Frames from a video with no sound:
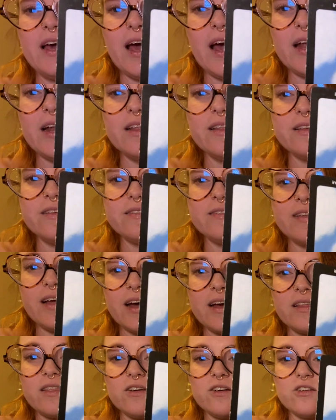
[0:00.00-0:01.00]
And in this
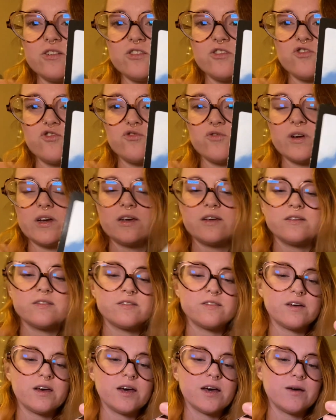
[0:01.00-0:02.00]
deck, there are the
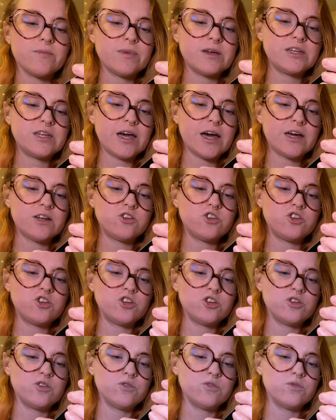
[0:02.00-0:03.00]
strings attached
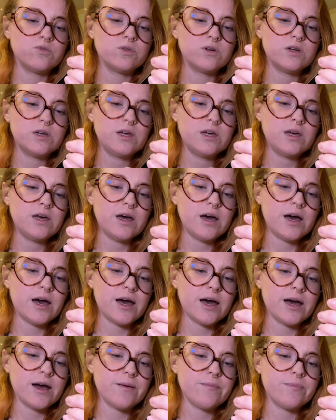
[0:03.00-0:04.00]
to
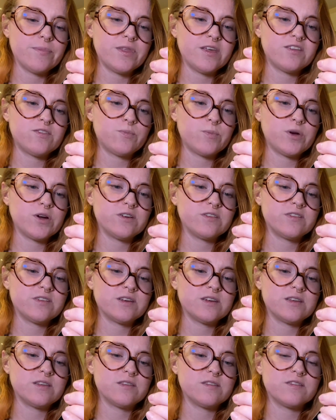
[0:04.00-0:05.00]
this
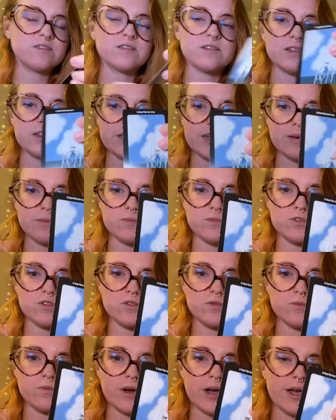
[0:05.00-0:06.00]
person's
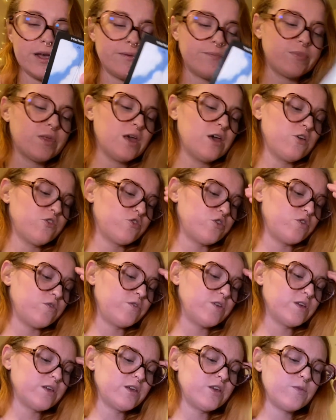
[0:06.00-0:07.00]
limbs, right? So you
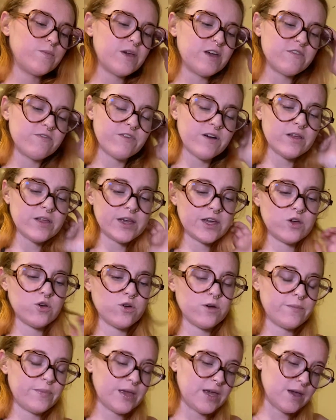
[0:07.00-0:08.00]
feel, you may have felt like you
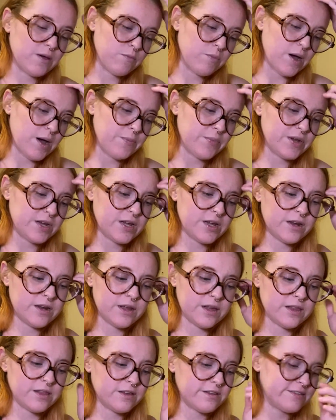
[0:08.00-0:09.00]
were being puppeted
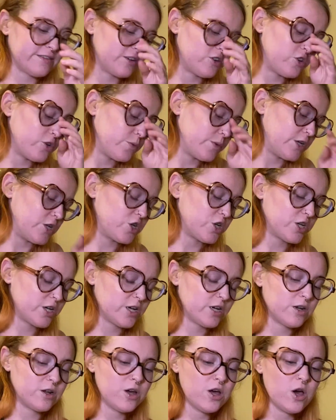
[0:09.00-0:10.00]
in this
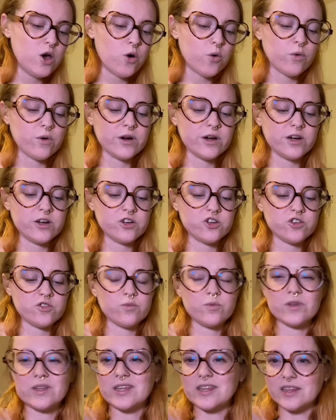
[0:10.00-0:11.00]
situation, or you're just
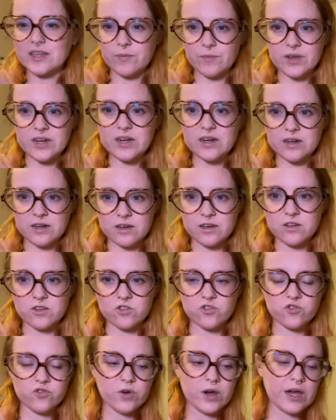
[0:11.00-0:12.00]
really limited and
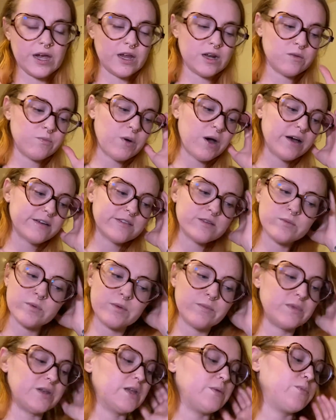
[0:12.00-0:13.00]
constrained, possibly
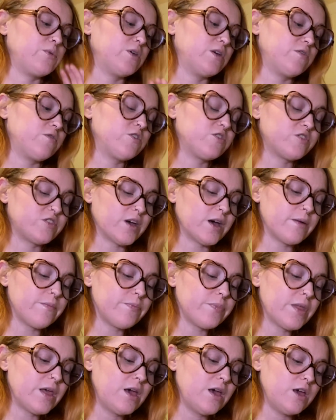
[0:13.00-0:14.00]
manipulated. For
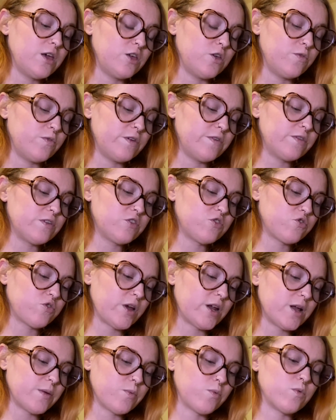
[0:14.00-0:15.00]
some, you've even
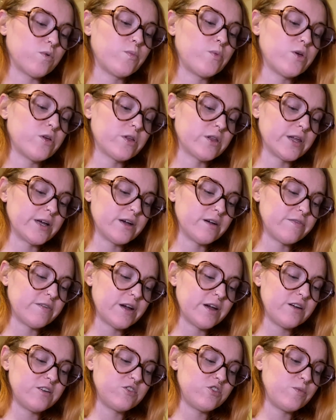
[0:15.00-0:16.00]
straight up, and we'll pull
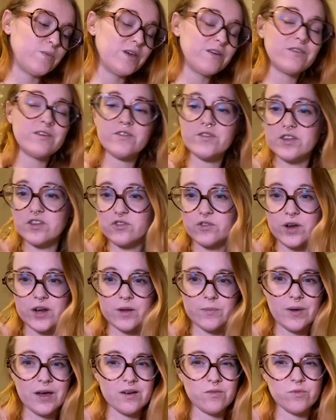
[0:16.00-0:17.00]
clarifiers, you may have even straight
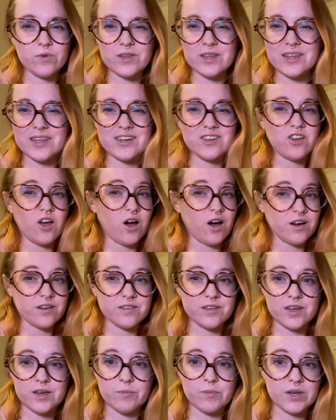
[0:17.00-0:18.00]
up had really like
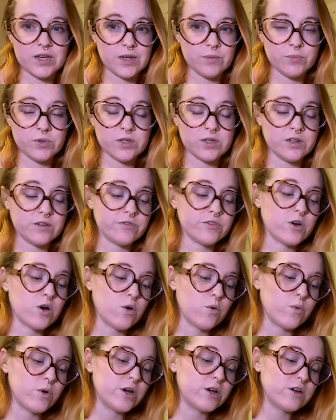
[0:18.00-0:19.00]
toxic manipulative
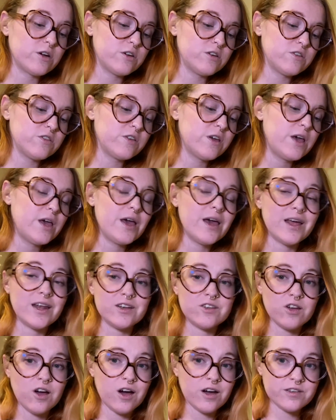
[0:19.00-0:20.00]
coworkers and
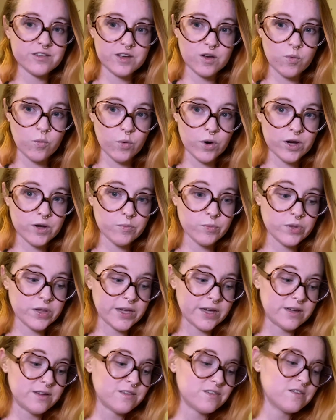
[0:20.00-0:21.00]
a toxic
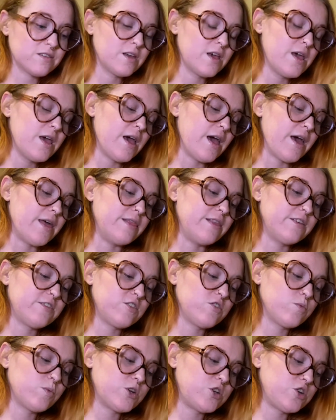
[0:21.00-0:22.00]
workplace. And this
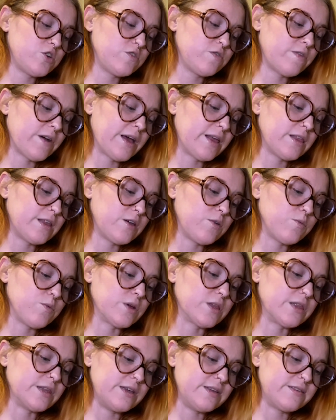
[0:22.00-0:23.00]
is what you're finally
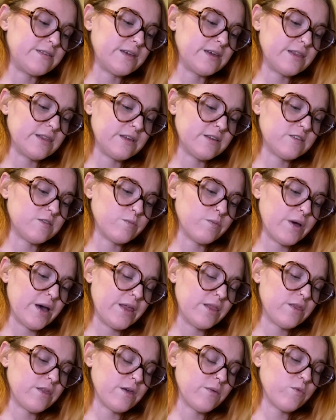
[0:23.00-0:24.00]
releasing this
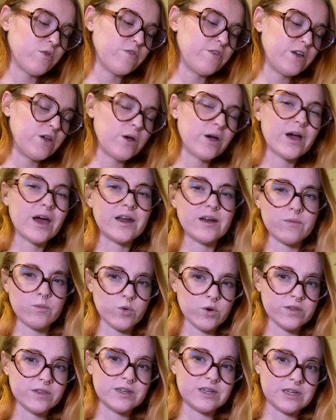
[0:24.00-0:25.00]
month. And we'll figure out kind of
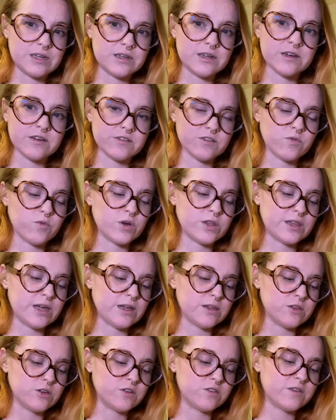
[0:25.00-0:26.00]
more of the details of what
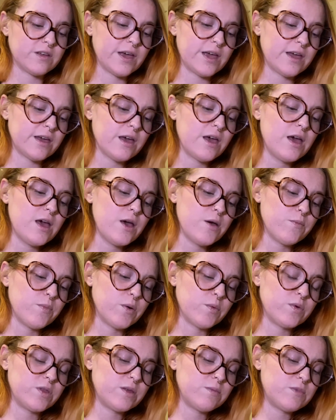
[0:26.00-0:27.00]
that looks like.
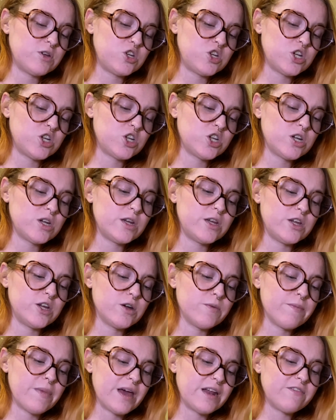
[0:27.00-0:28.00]
But with the Magician,
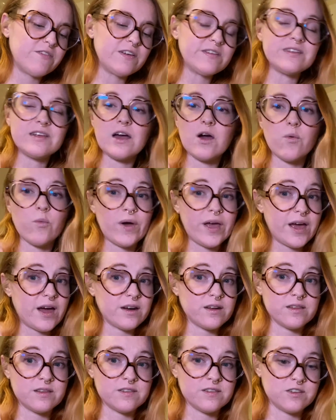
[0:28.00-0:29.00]
you're manifesting a way
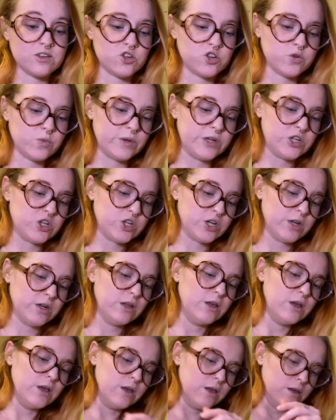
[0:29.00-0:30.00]
out of this situation.